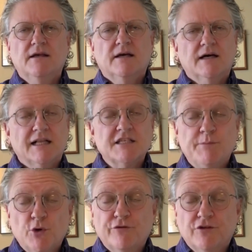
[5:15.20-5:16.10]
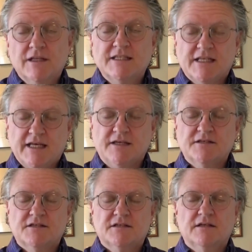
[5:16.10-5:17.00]
"Well, as beautiful as it
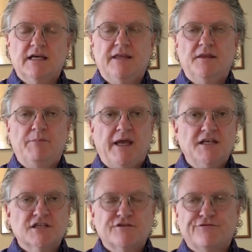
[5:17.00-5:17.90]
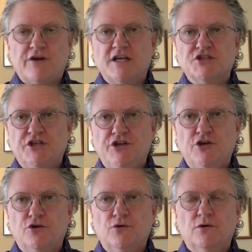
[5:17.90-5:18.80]
is, and the paint is fresh and
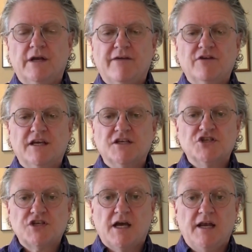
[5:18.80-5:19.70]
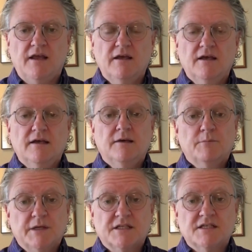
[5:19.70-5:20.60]
new, and everything is shiny,
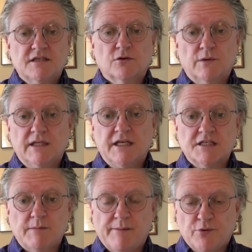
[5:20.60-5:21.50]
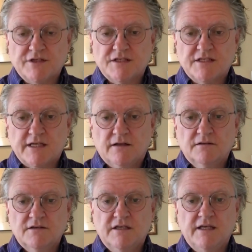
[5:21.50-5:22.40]
but it still really is my prison cell."
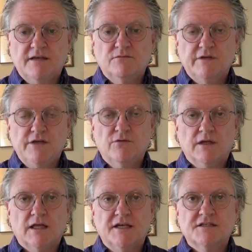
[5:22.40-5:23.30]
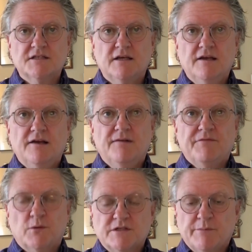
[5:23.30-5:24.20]
He realized
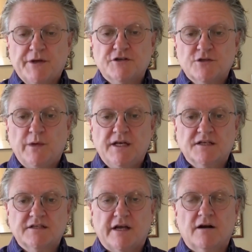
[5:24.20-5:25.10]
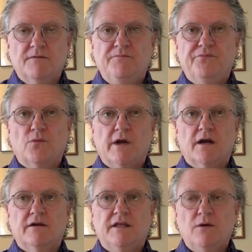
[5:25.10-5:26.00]
there was a bittersweetness there,
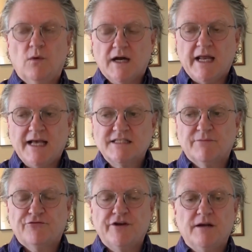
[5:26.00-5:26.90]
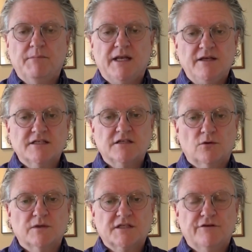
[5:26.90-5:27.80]
where he had some freedom, but he still
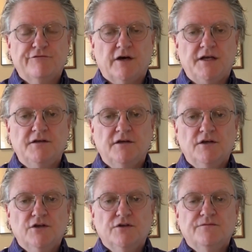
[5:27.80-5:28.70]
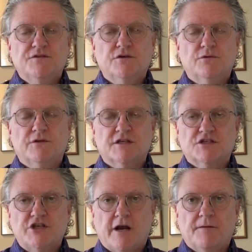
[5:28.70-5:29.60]
was confined to this
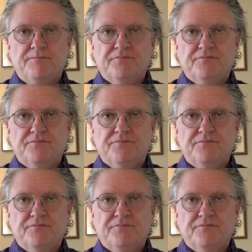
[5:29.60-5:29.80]
chair.